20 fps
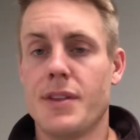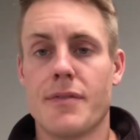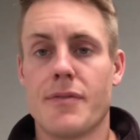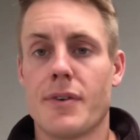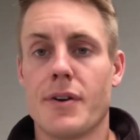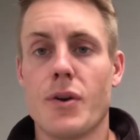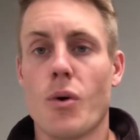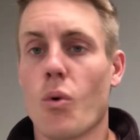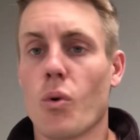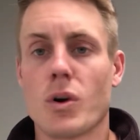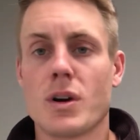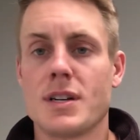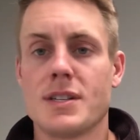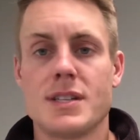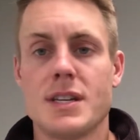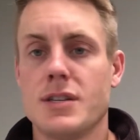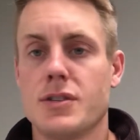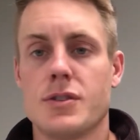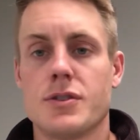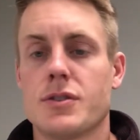different
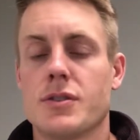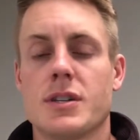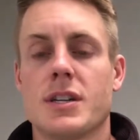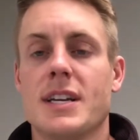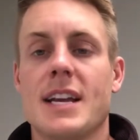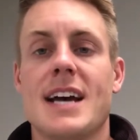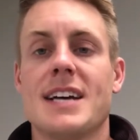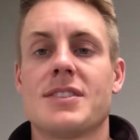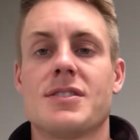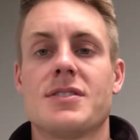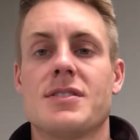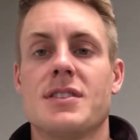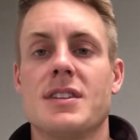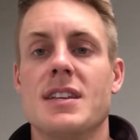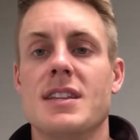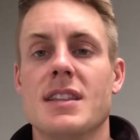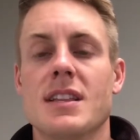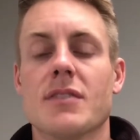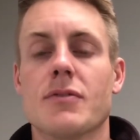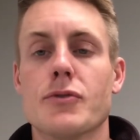organizations or guests
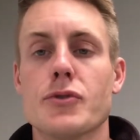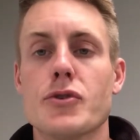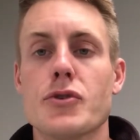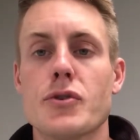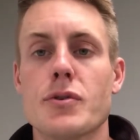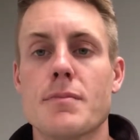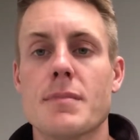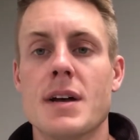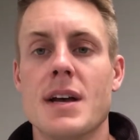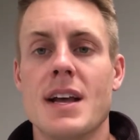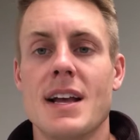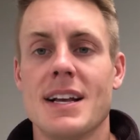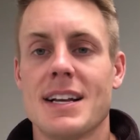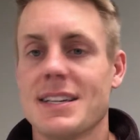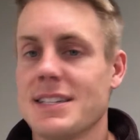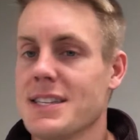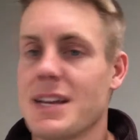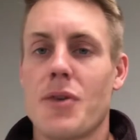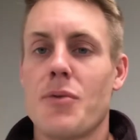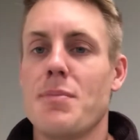in the room,
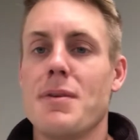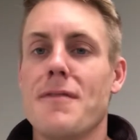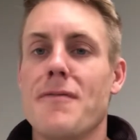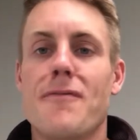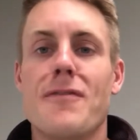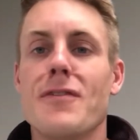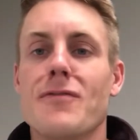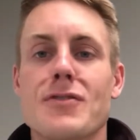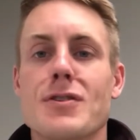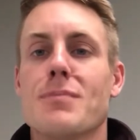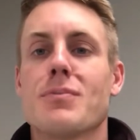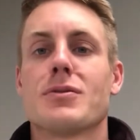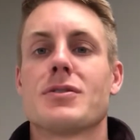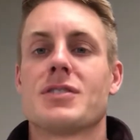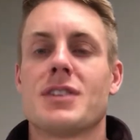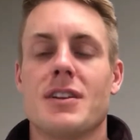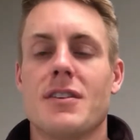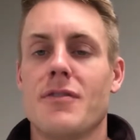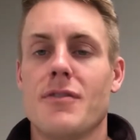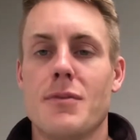because that would be
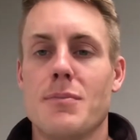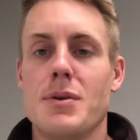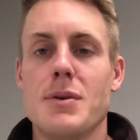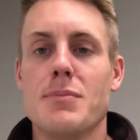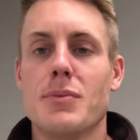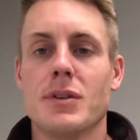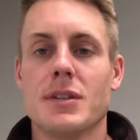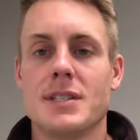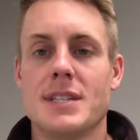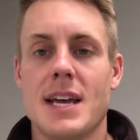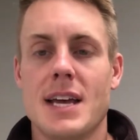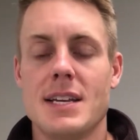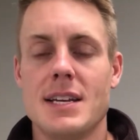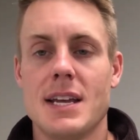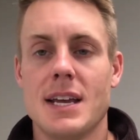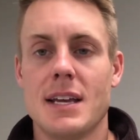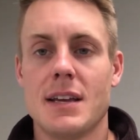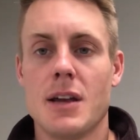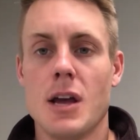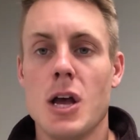50% of the people
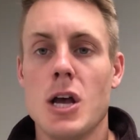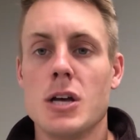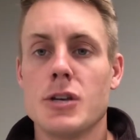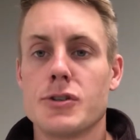attending.